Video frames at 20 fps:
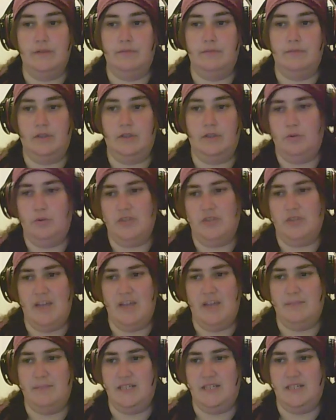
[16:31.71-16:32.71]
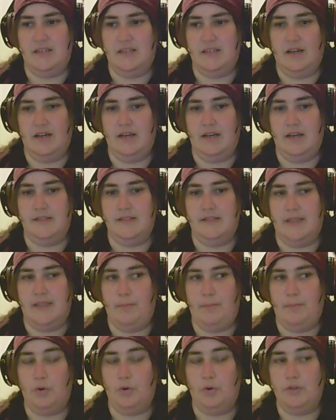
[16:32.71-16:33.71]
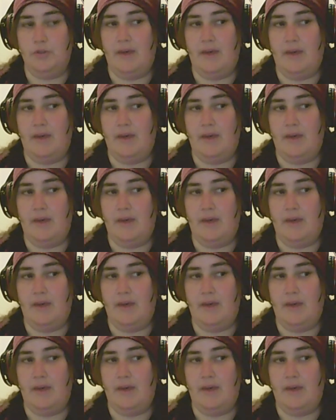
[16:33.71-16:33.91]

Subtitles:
like, they're both kind of petite guys, and both of them